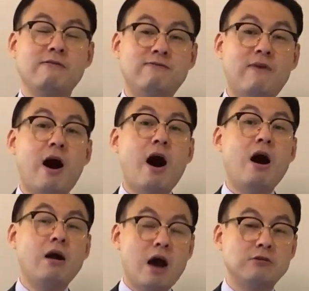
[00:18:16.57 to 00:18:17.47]

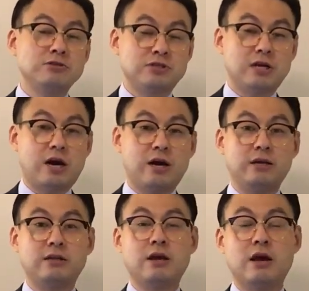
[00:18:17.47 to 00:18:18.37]
far
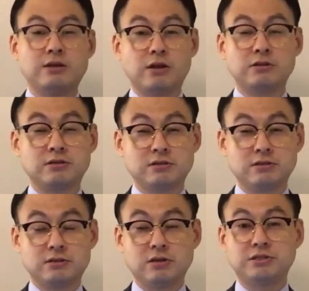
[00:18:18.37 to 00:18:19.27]
outside the,
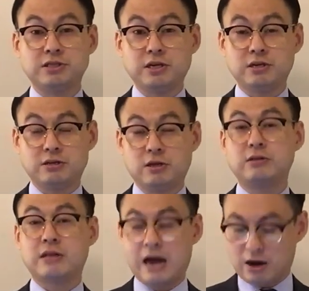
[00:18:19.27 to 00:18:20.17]
the, the
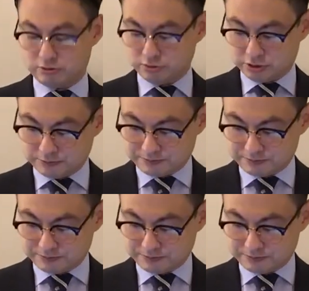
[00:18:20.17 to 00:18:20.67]
towns.